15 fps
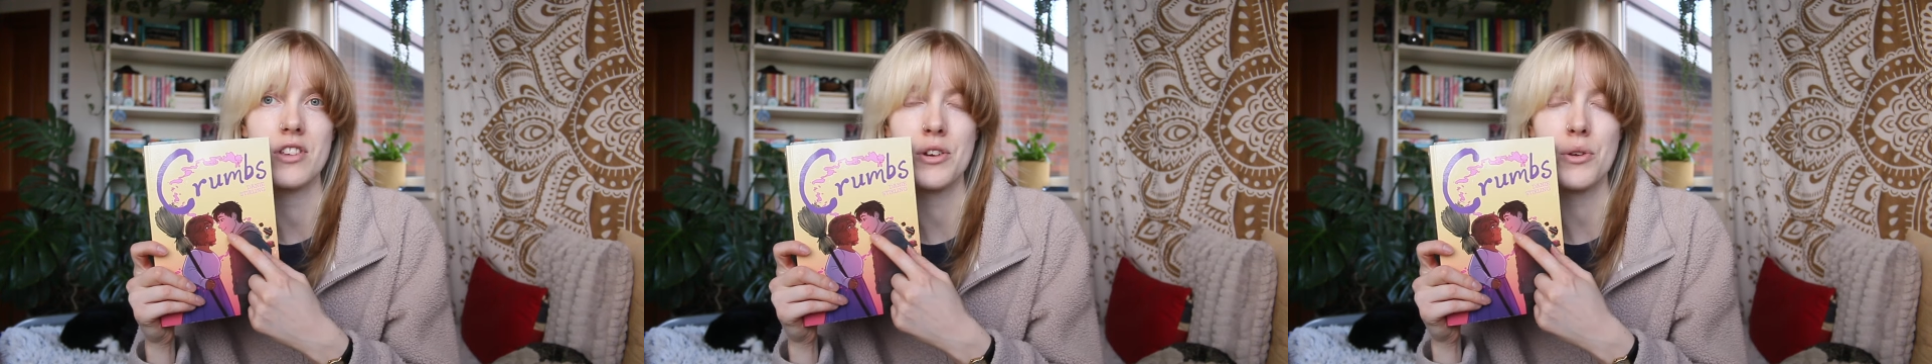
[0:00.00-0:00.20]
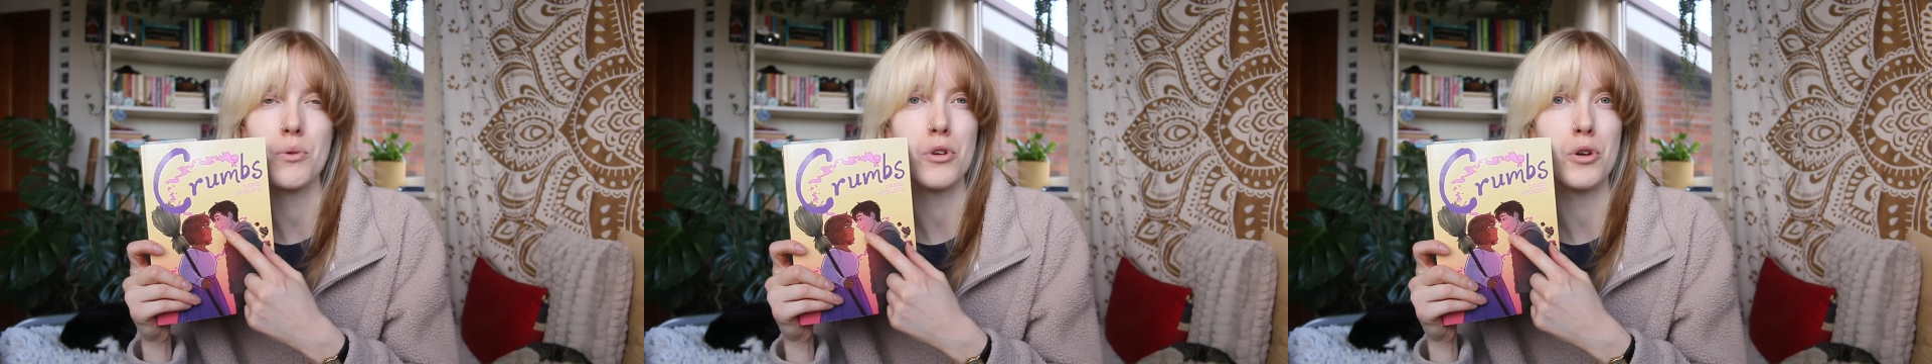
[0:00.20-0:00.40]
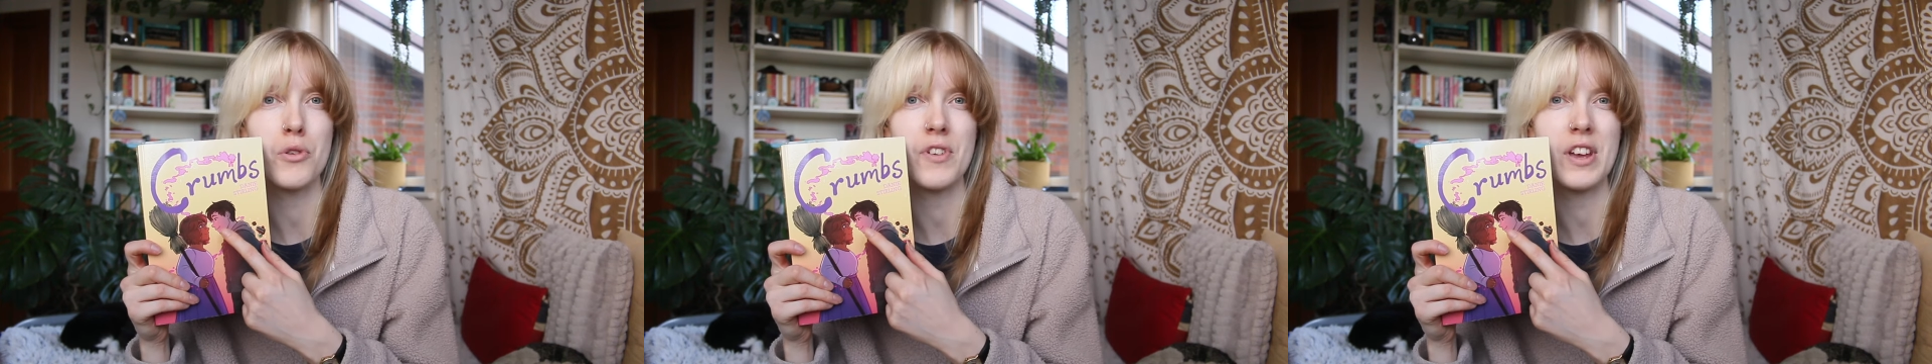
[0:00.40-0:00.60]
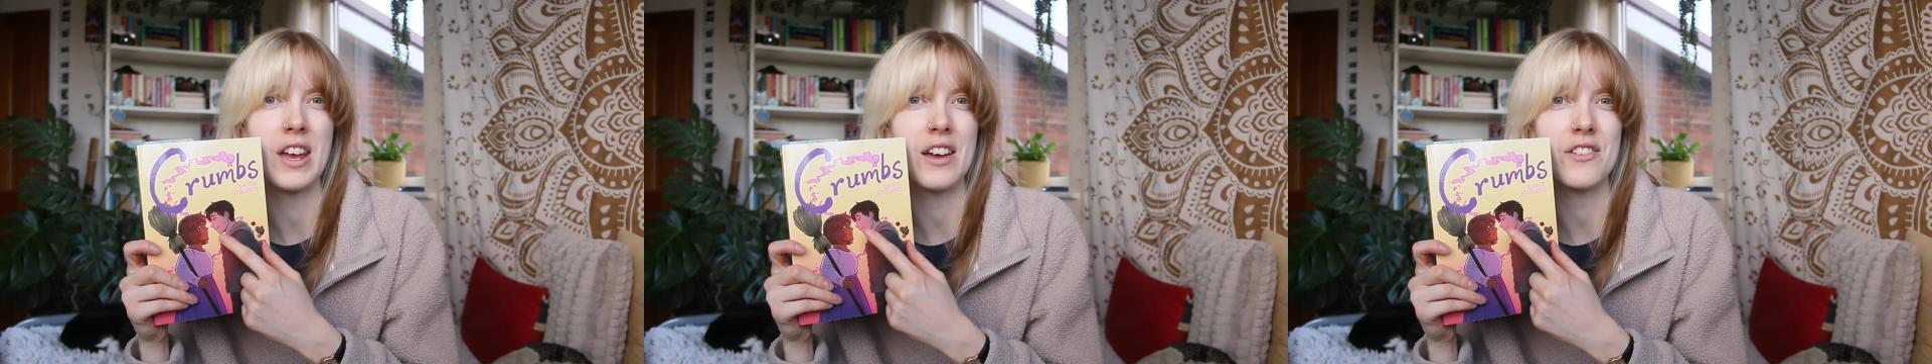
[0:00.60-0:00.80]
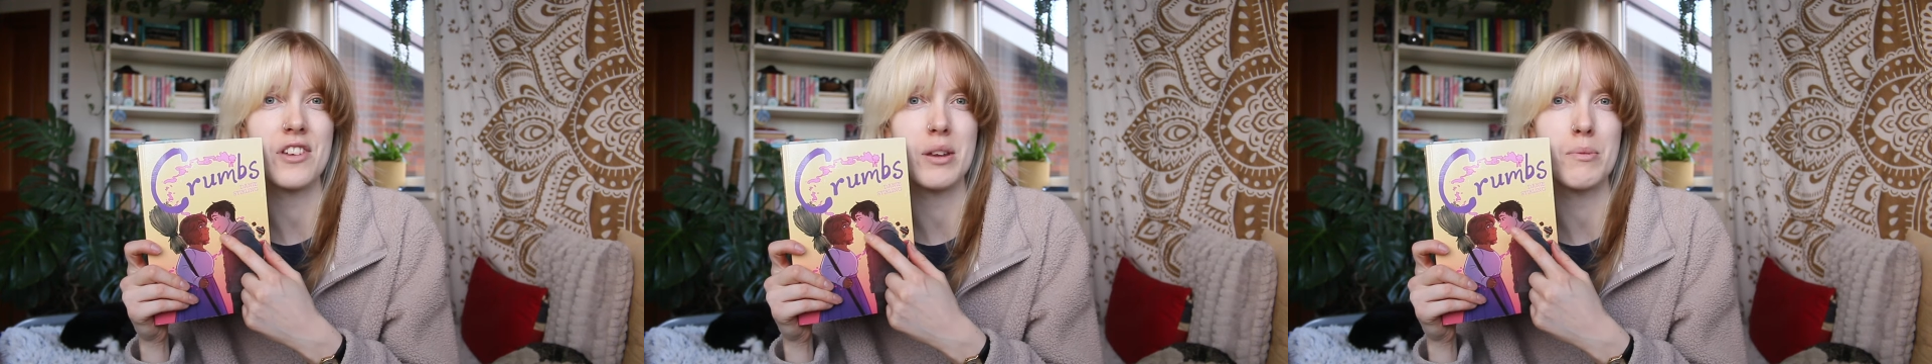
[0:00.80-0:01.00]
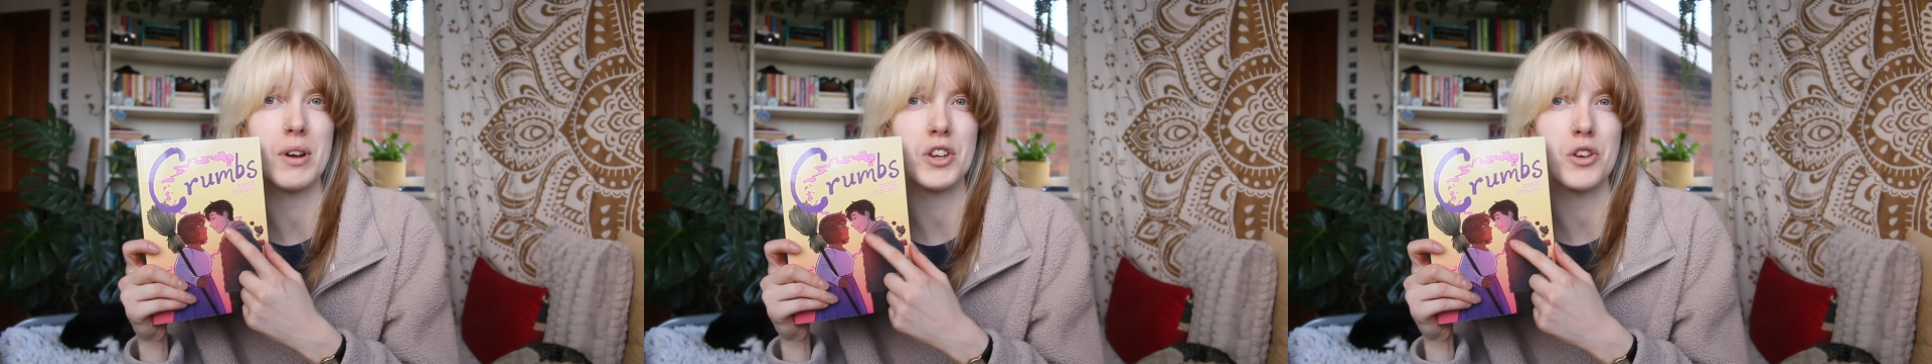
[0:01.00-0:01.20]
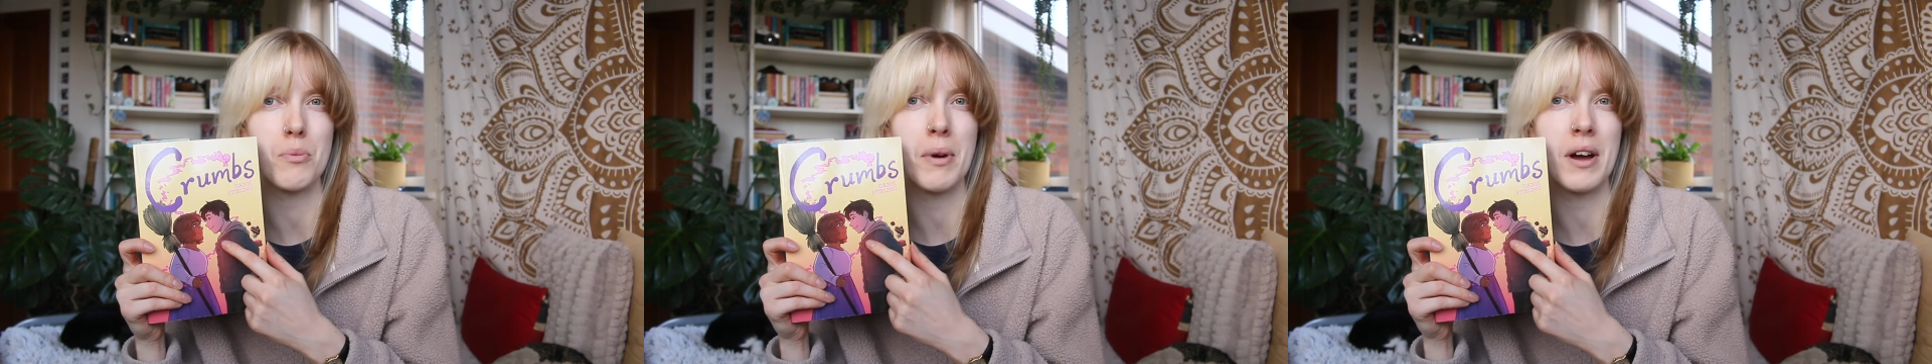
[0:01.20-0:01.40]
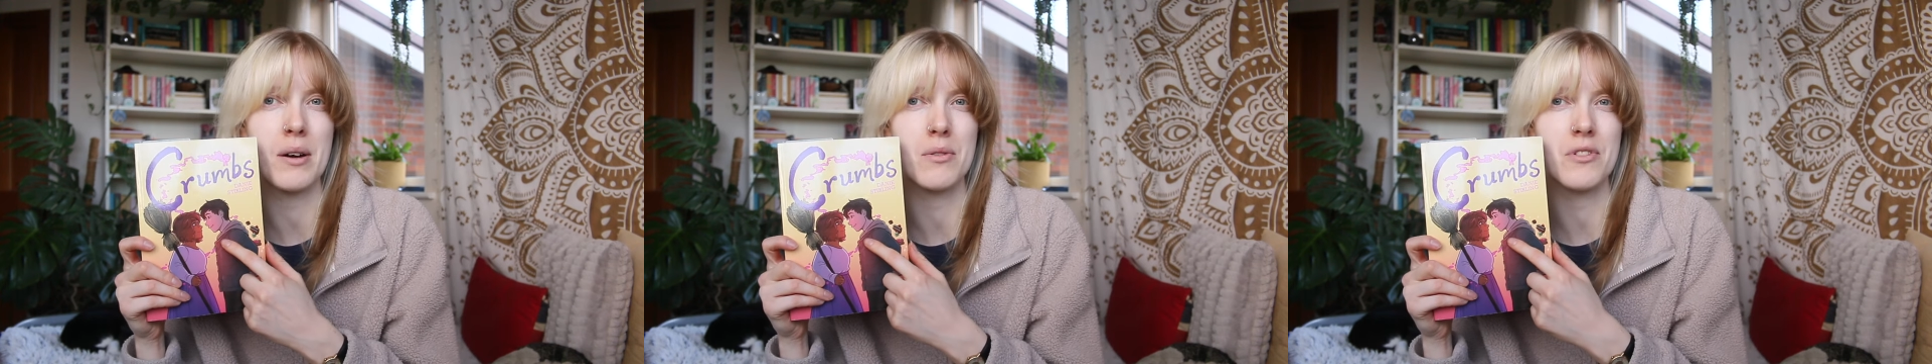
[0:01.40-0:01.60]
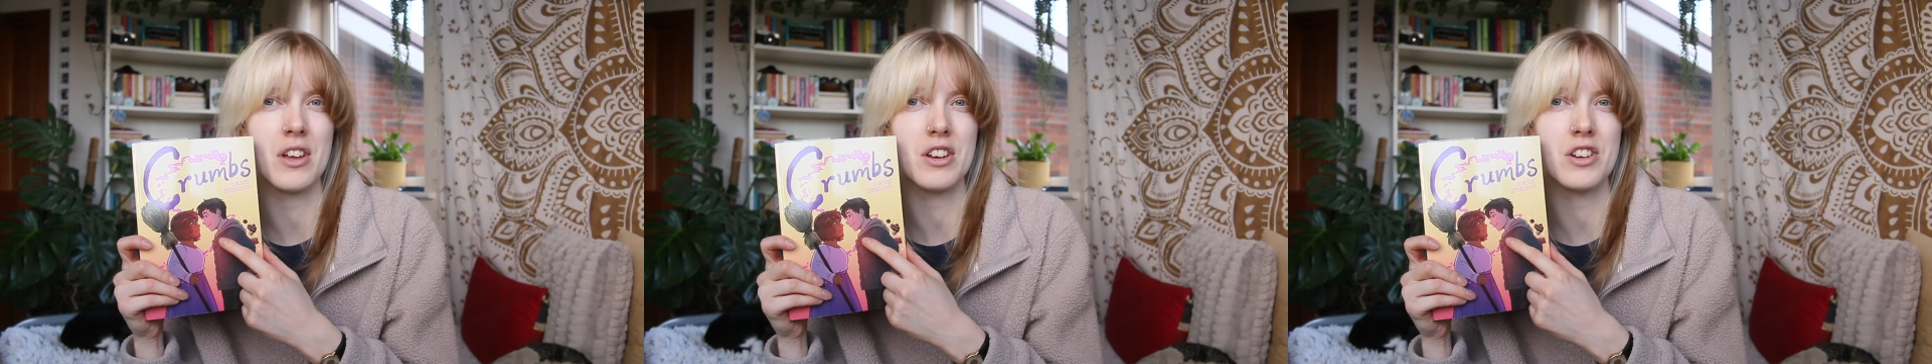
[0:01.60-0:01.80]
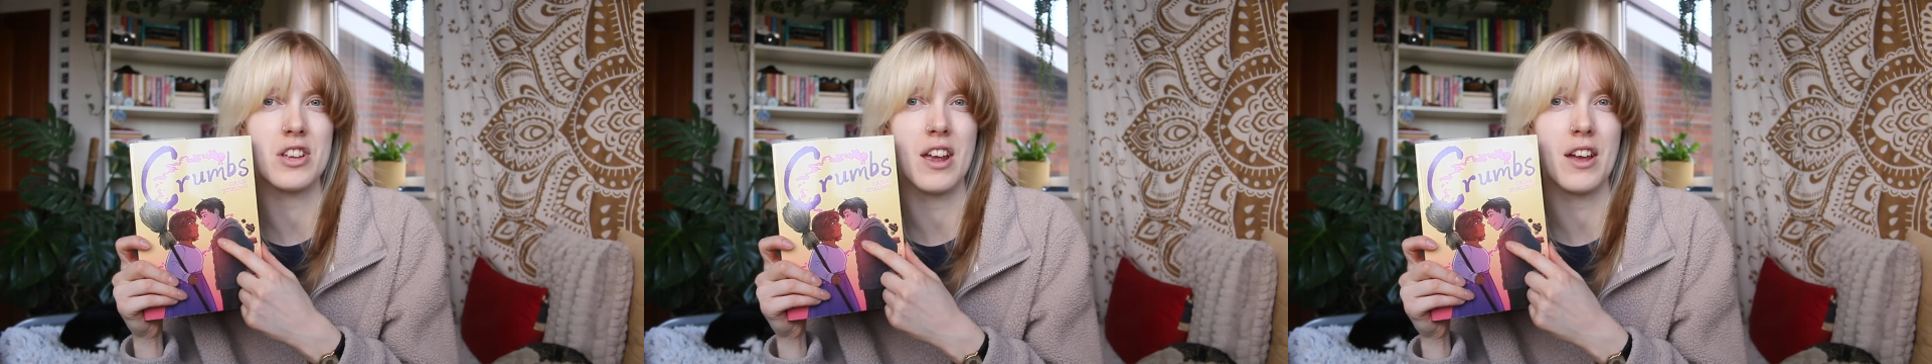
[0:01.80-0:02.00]
I don't know if he has any magical powers
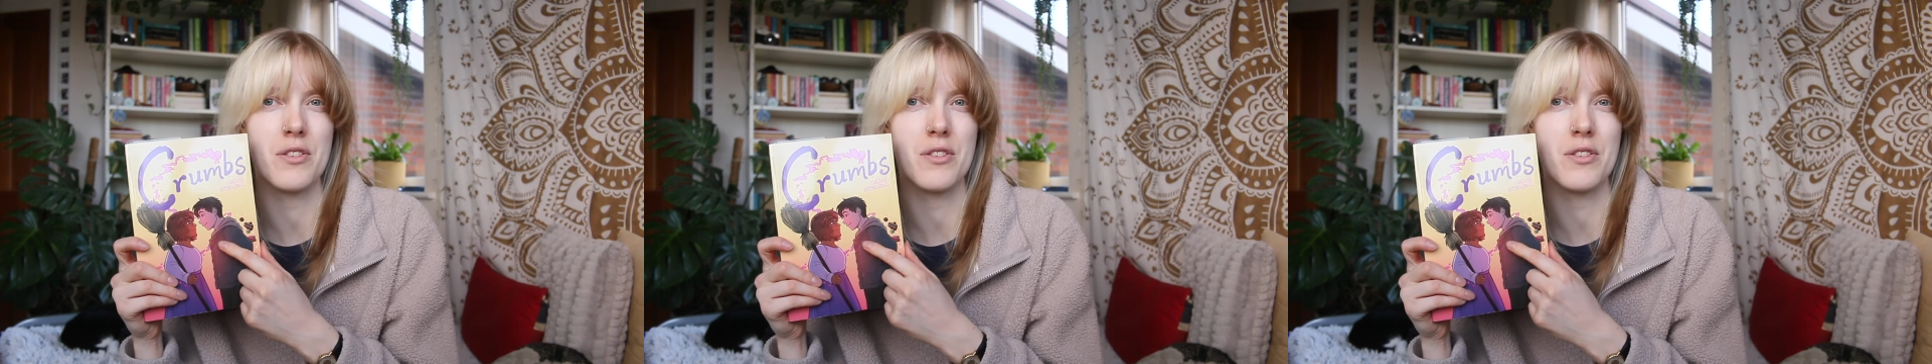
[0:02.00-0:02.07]
actually.